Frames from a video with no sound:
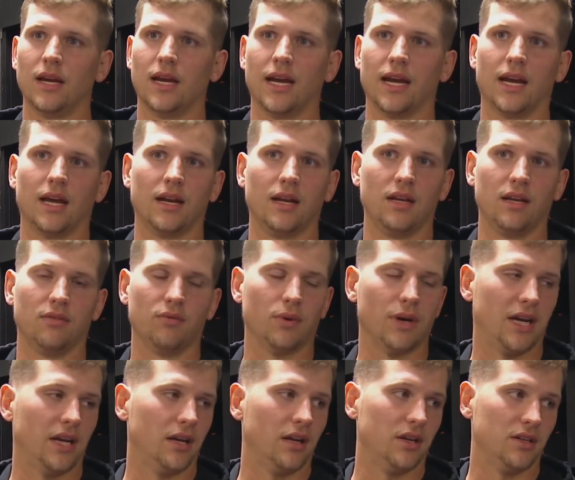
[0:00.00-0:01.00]
I got to give
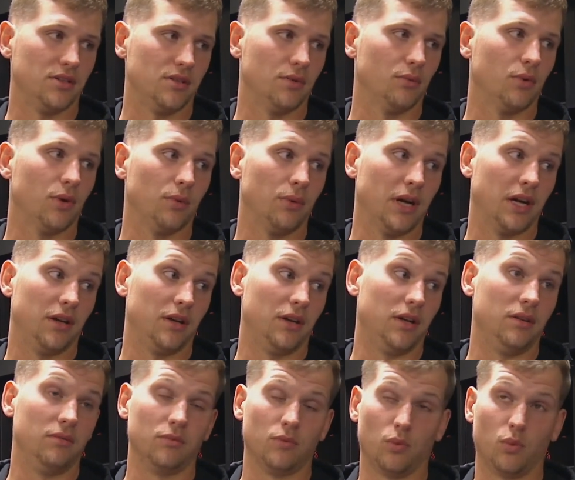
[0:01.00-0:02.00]
recognition where
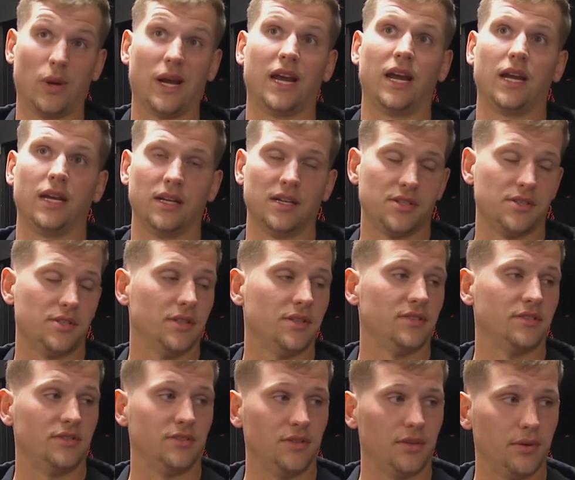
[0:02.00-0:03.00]
recognition
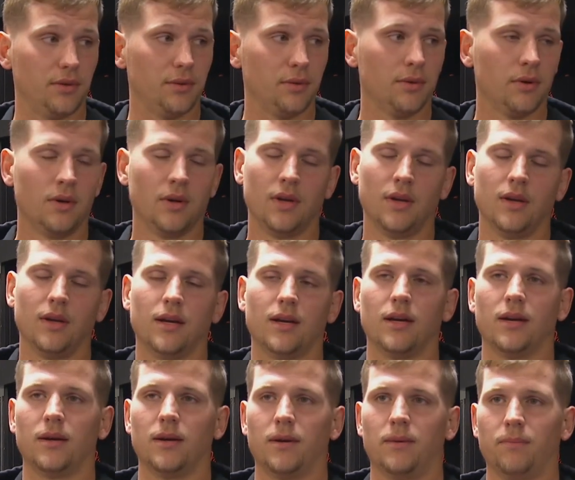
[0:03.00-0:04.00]
is due.
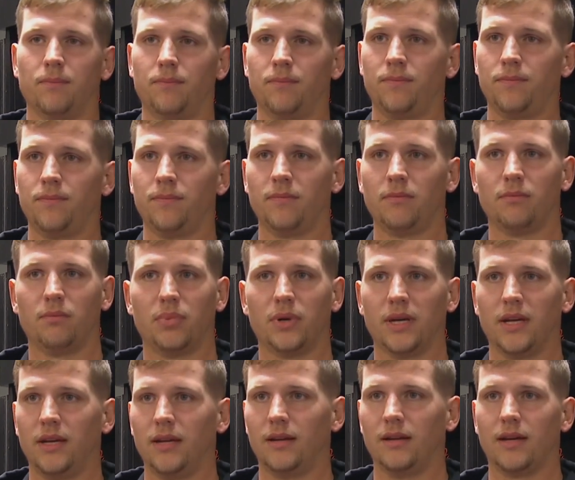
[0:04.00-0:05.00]

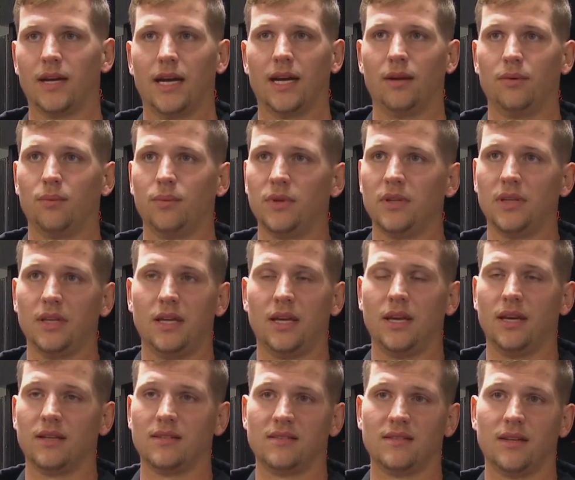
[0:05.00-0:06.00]
But I really
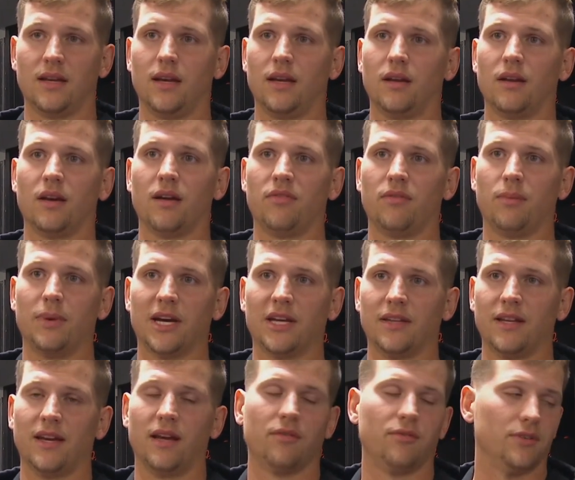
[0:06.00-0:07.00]
can't say enough about
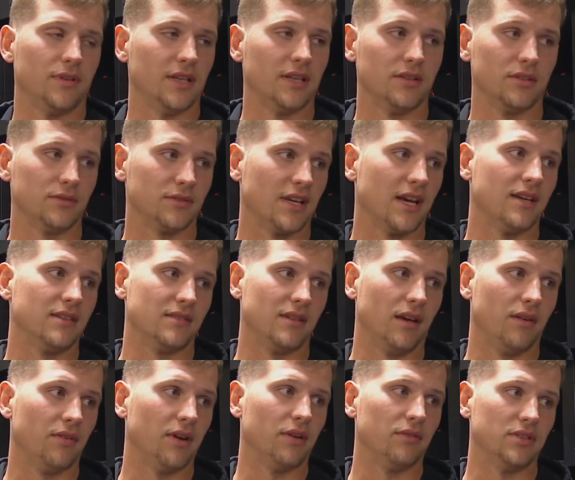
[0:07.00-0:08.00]
the effort that those guys
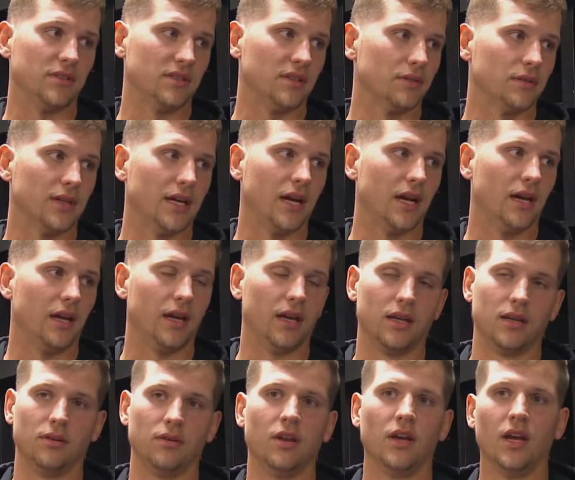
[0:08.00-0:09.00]
give every single night.
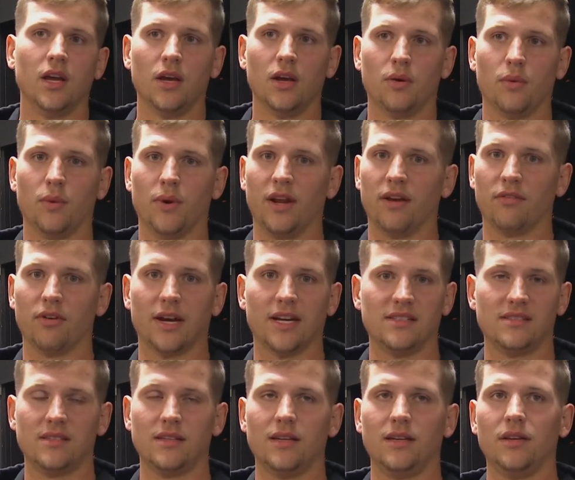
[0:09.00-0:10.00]
And whenever I
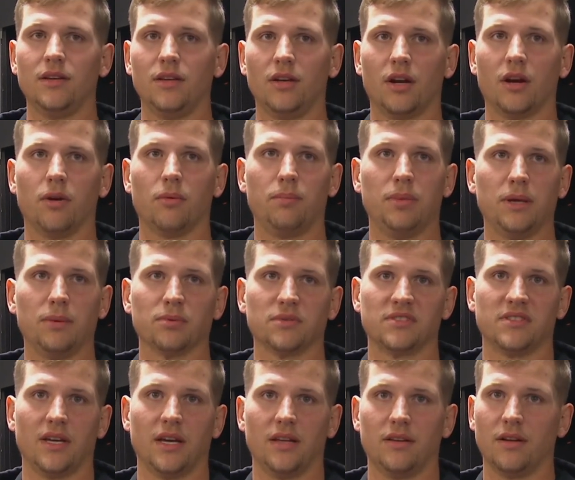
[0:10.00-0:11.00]
see, you know, people
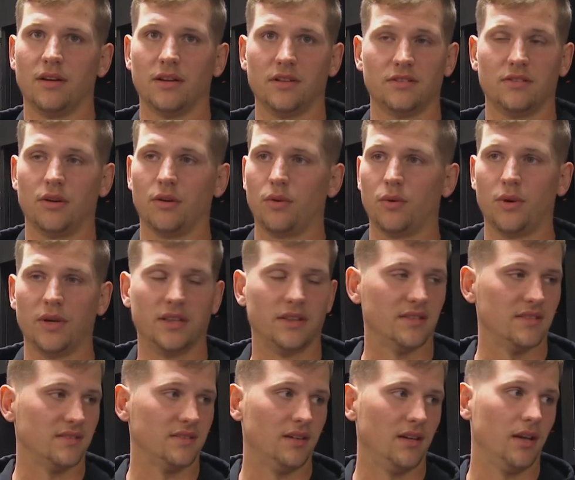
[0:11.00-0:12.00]
say there is no quit in
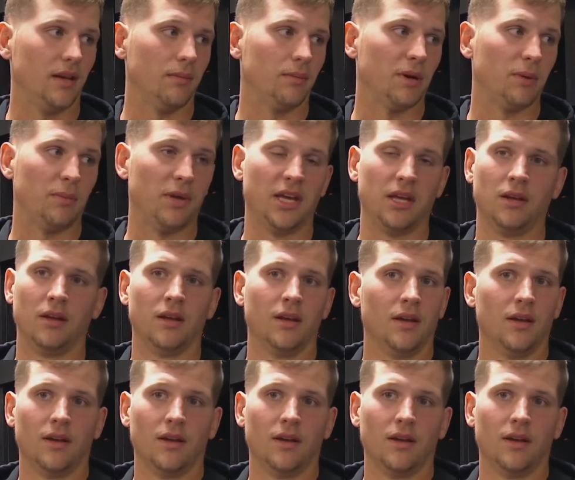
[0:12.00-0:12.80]
this team, I mean,